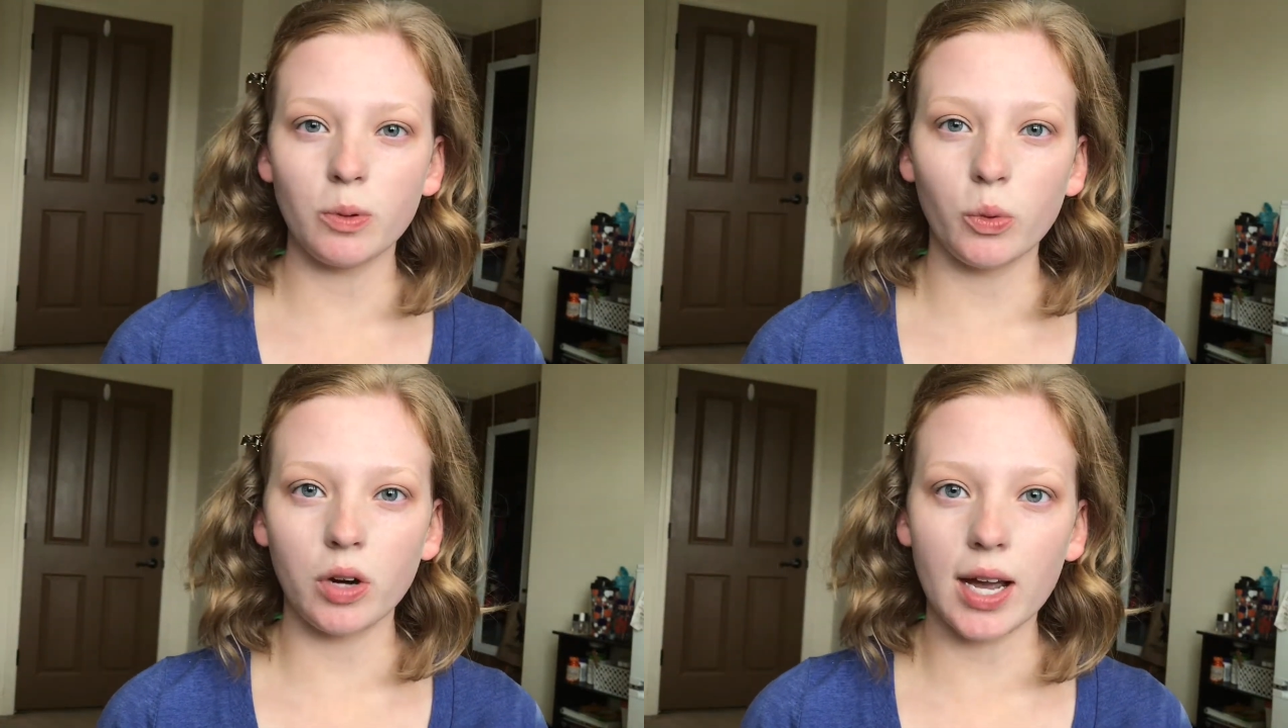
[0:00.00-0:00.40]

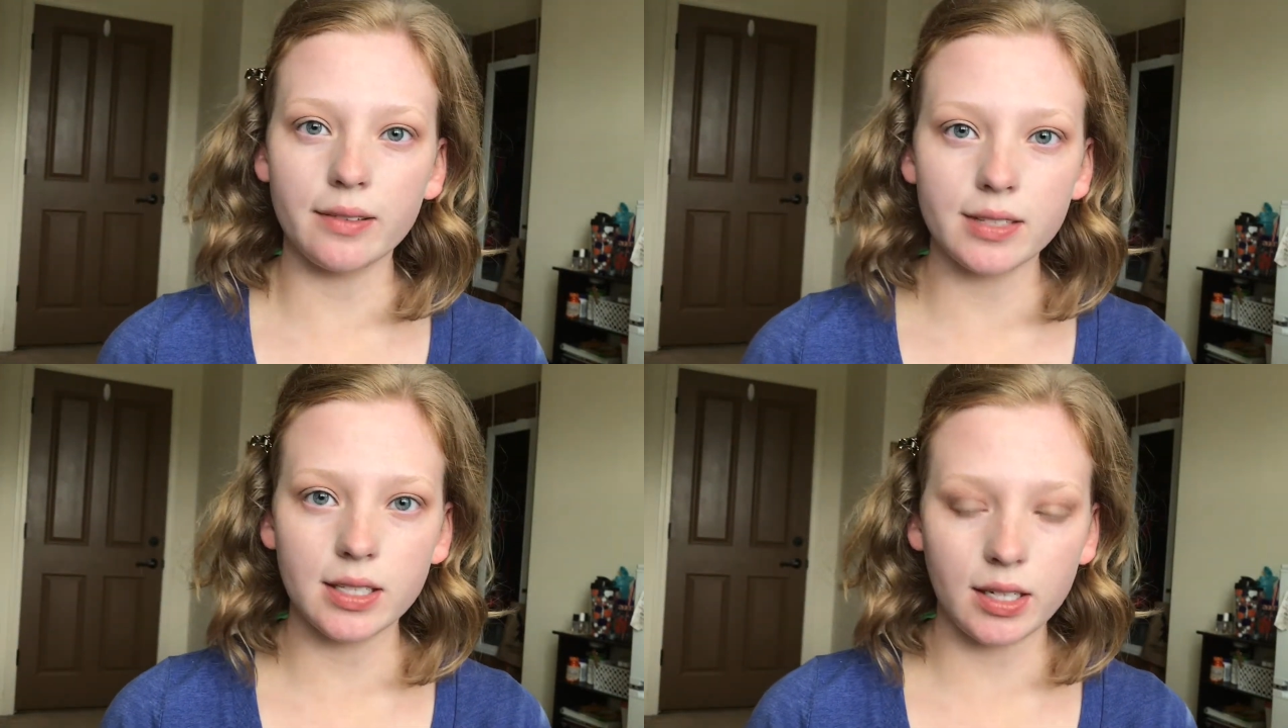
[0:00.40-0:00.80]
but we'll kind
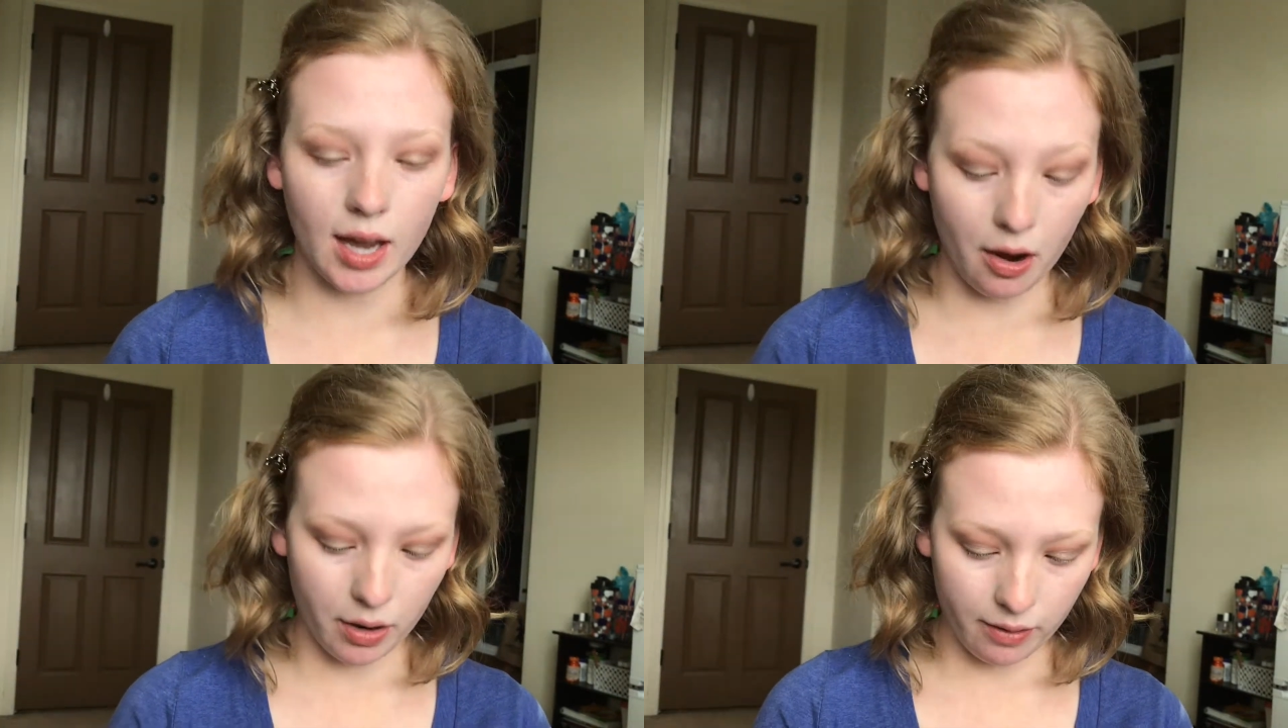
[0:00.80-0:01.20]
of see
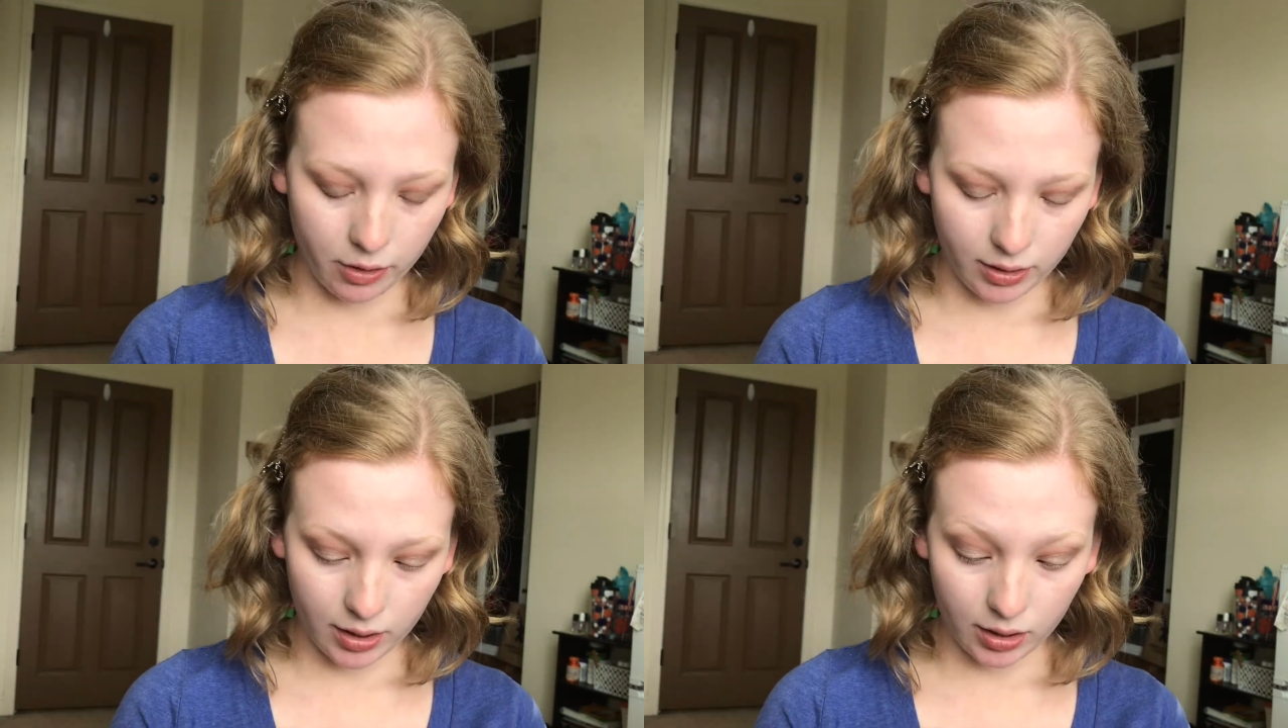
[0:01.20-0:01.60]
how
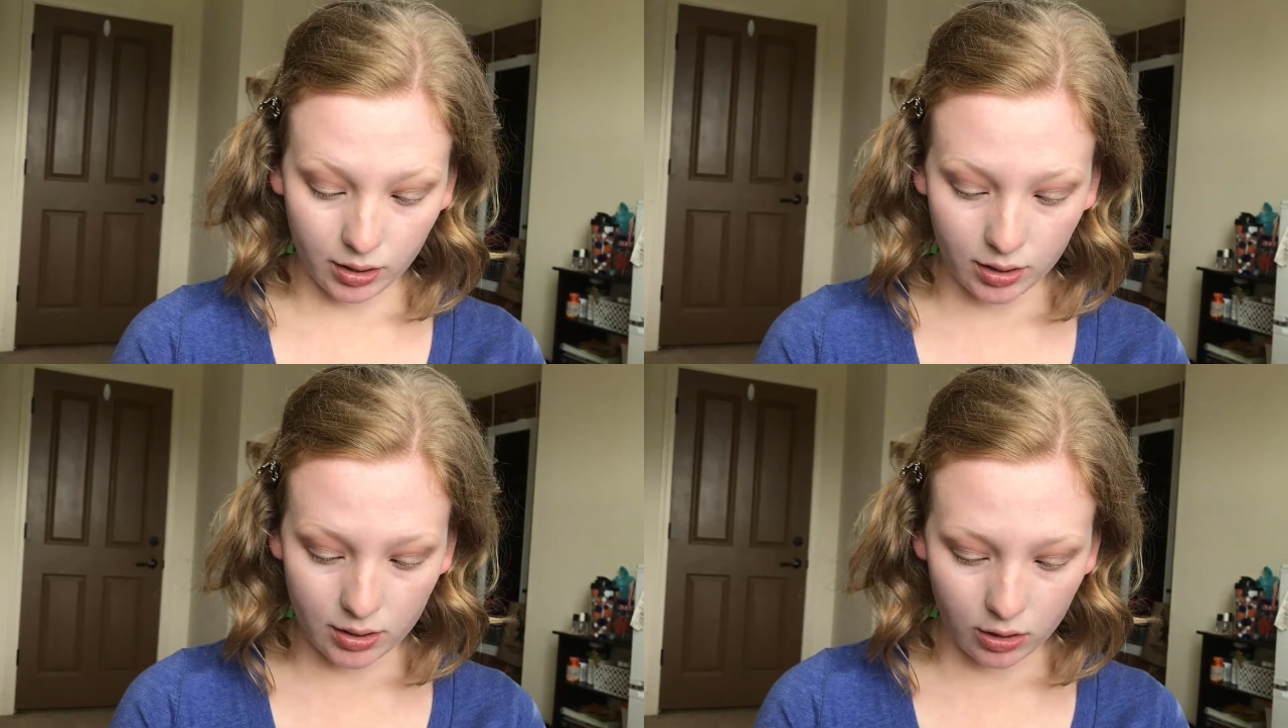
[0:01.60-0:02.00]
everything
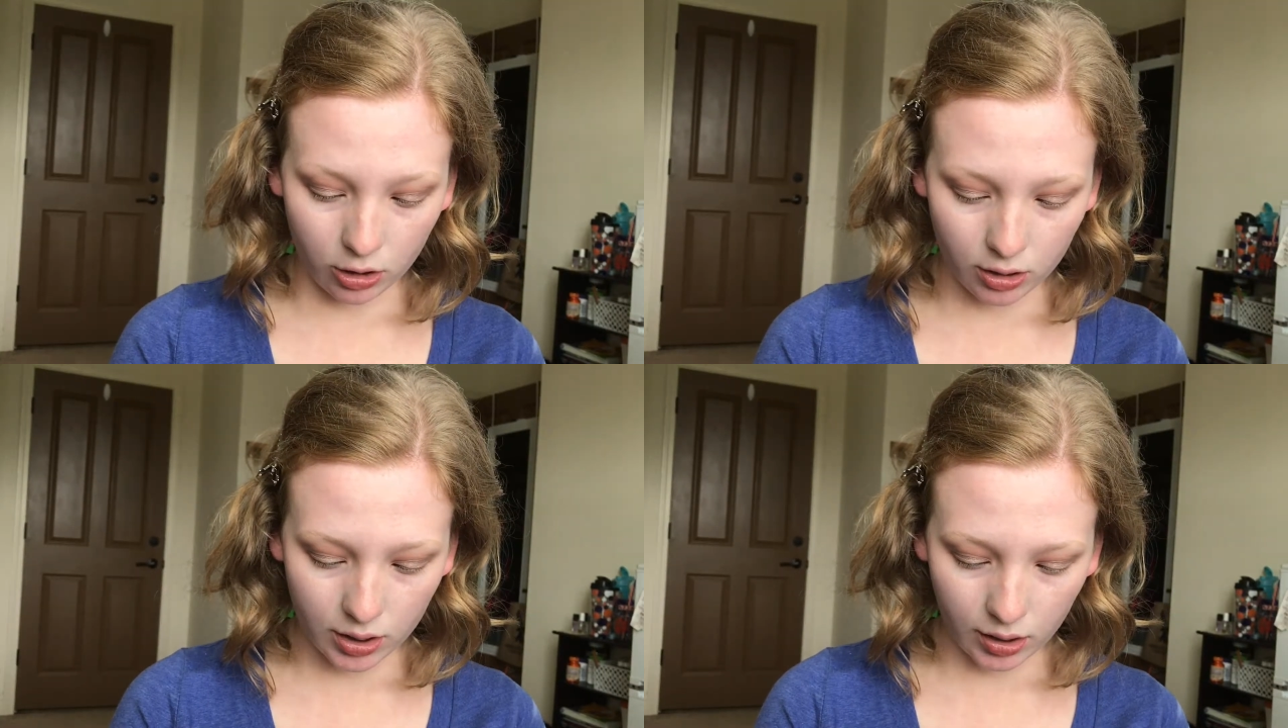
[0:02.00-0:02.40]
is
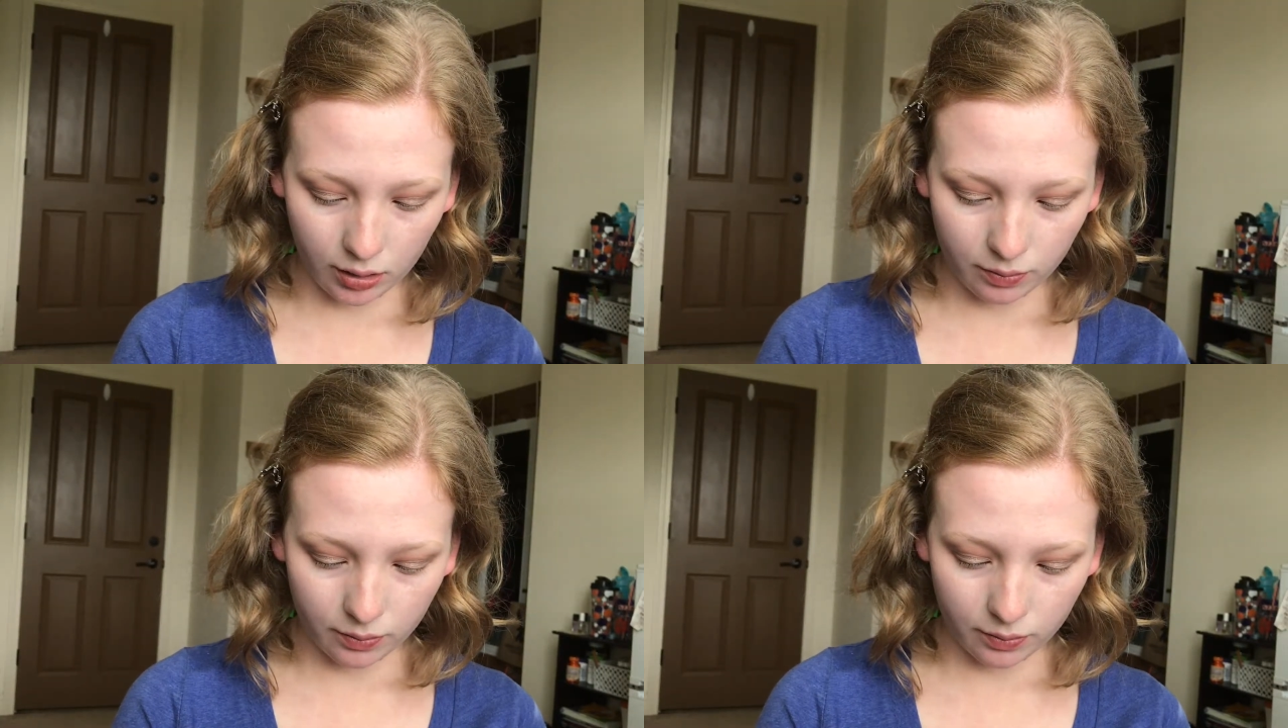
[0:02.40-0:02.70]
looking.